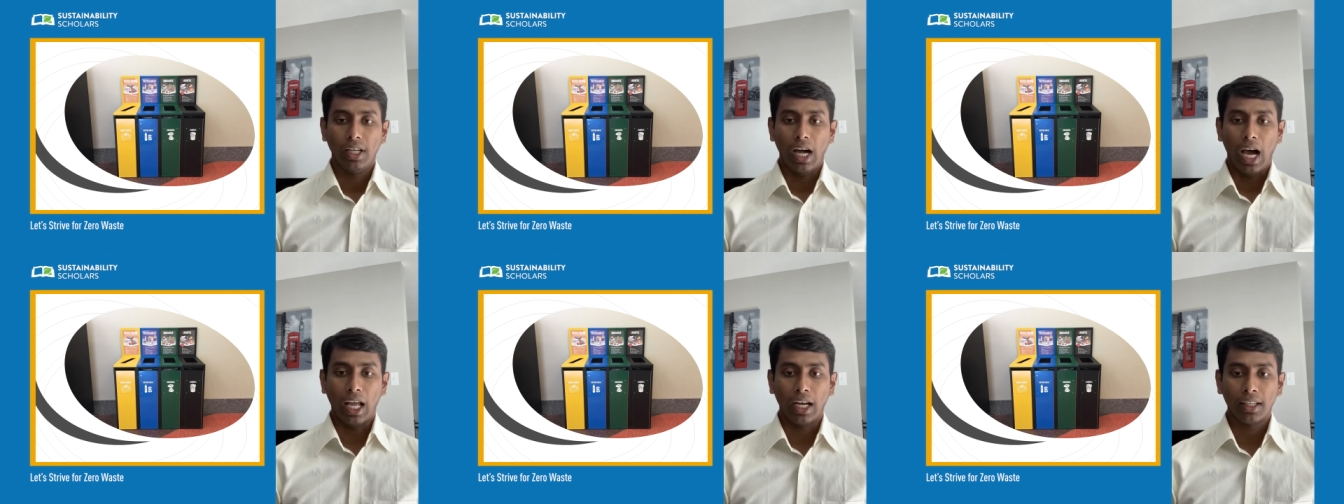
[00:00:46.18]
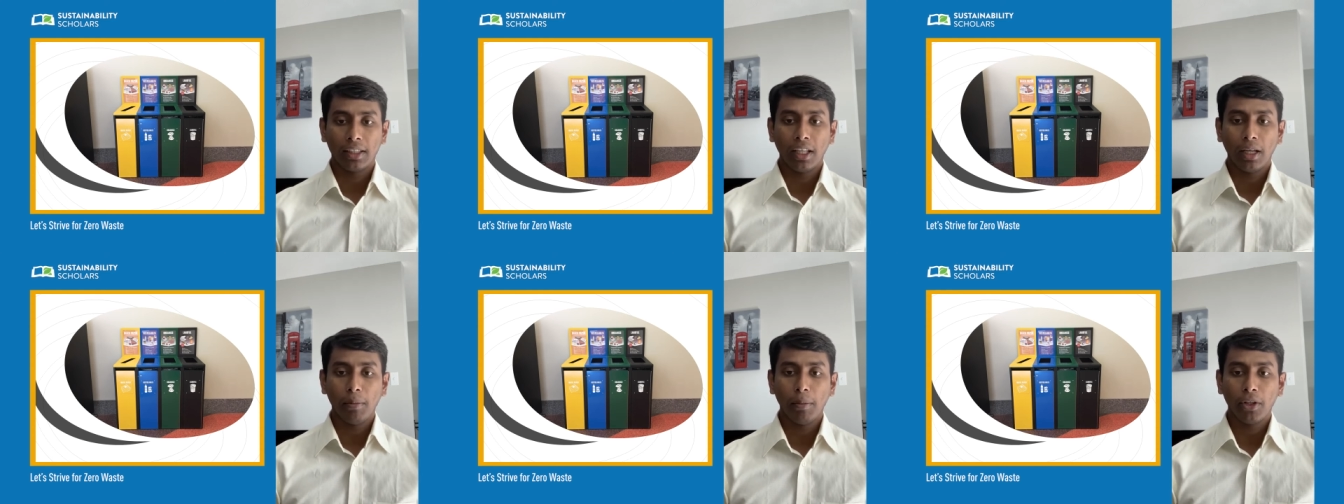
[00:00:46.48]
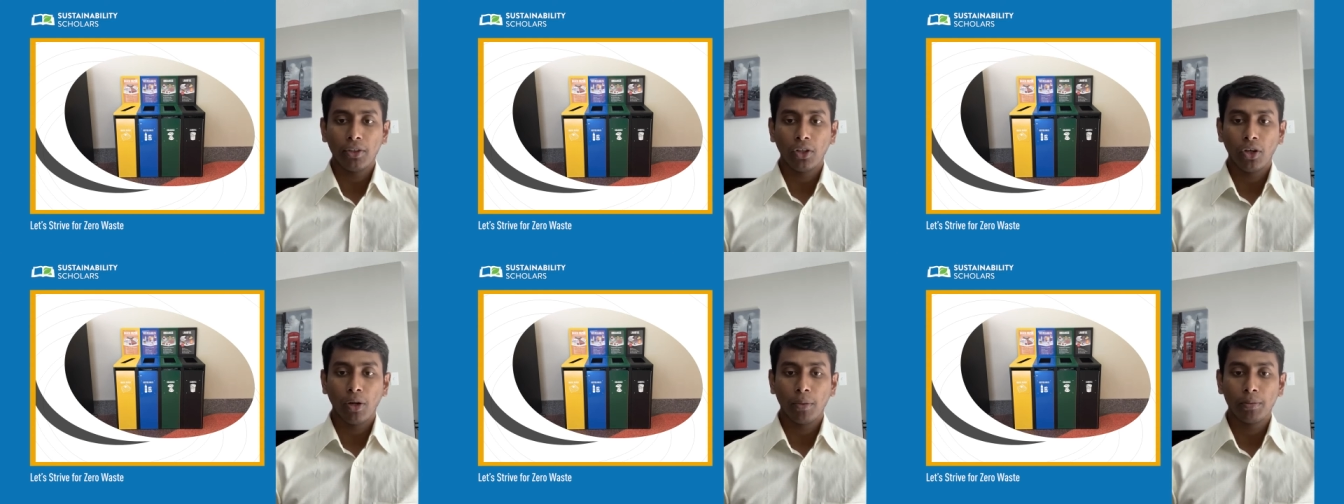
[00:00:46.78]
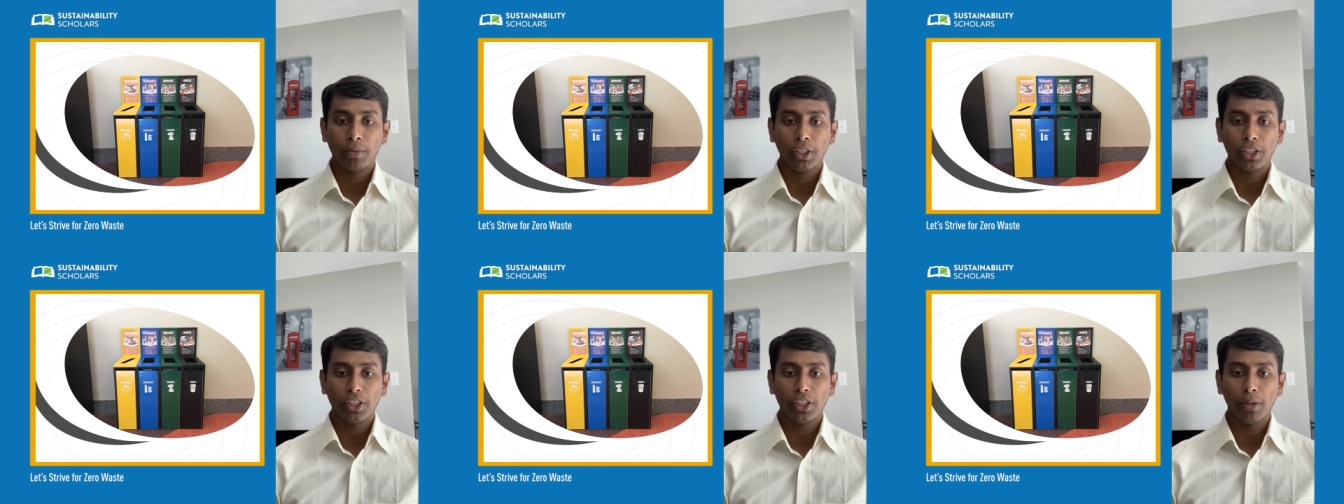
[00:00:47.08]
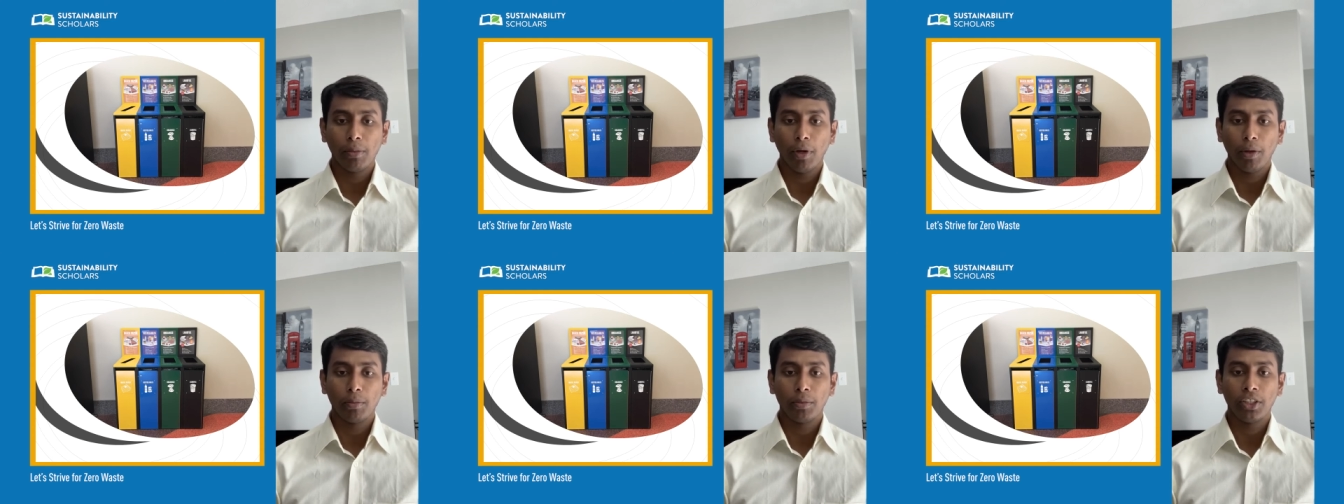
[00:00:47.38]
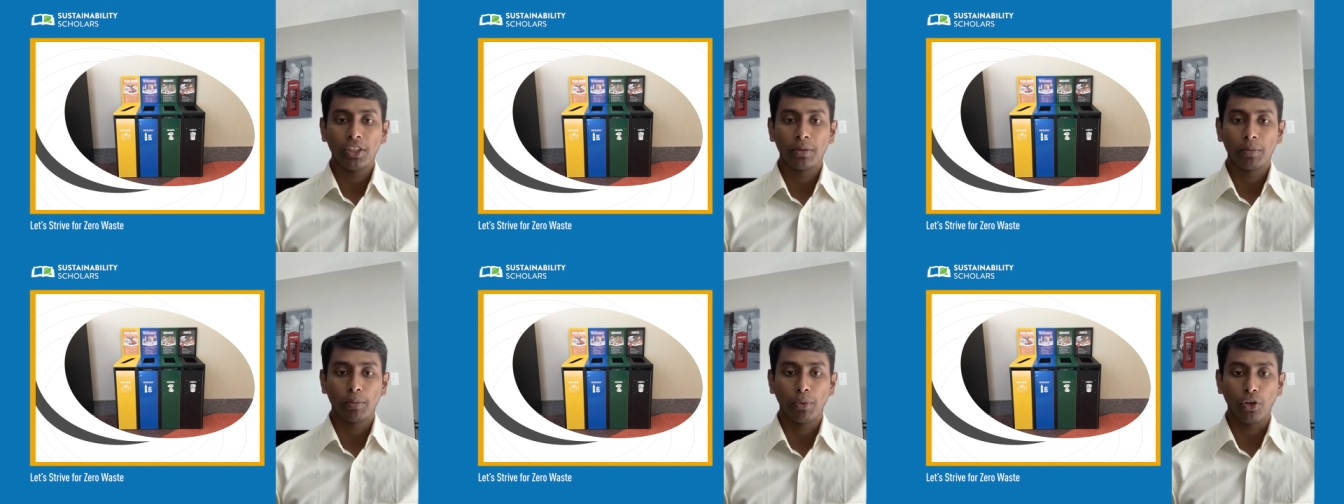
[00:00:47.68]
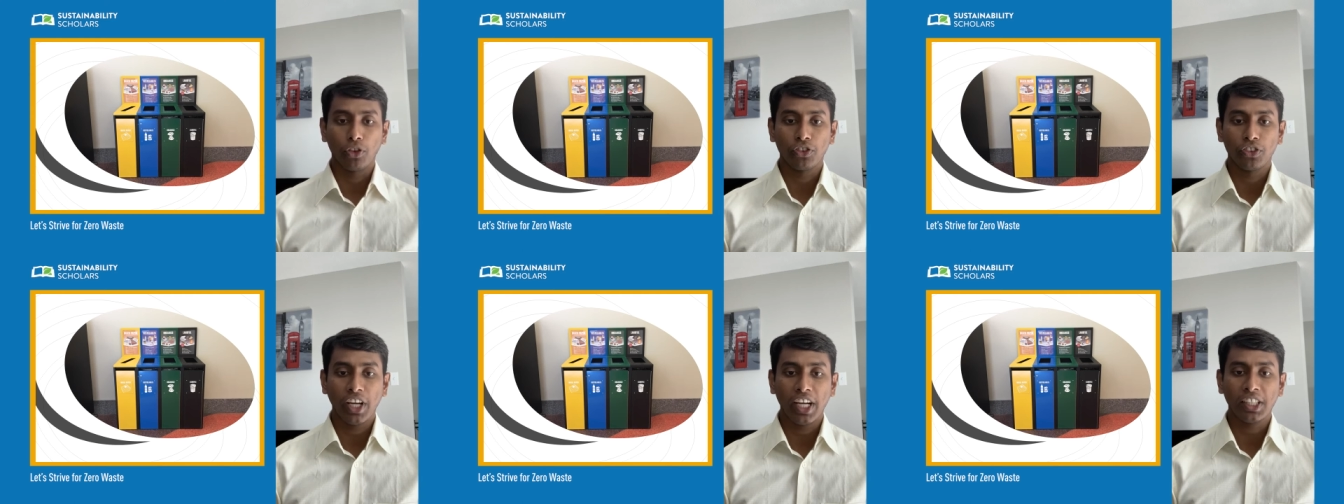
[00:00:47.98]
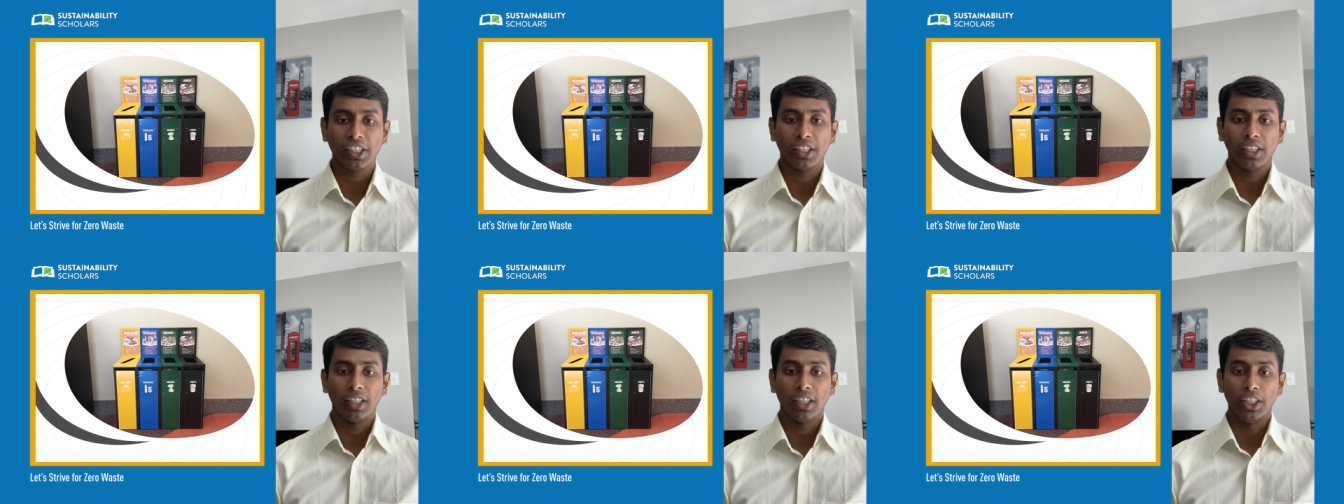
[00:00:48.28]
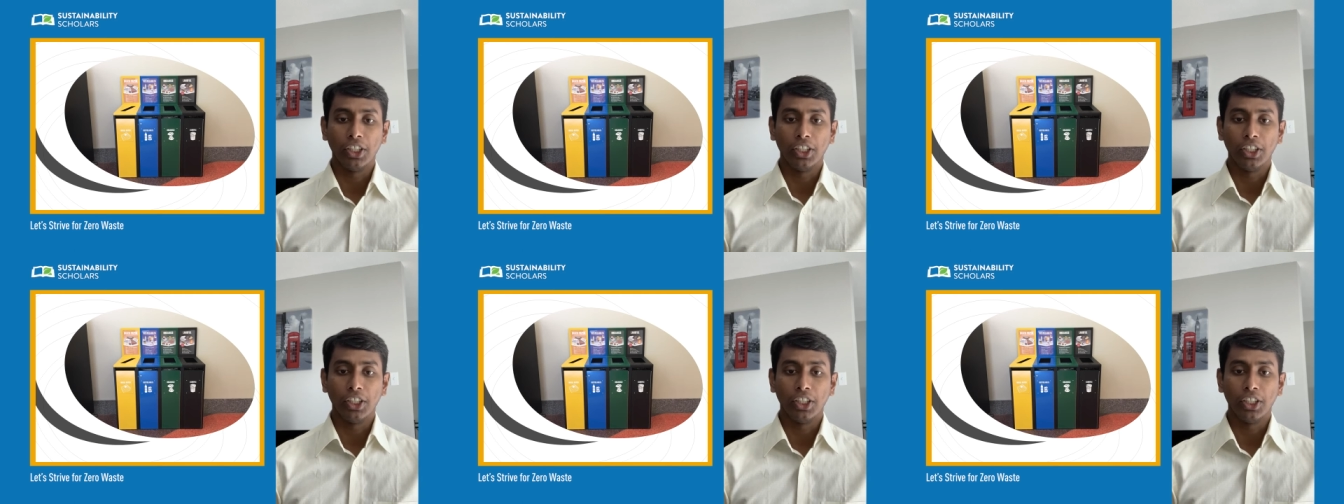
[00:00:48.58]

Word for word: Another major objective of this project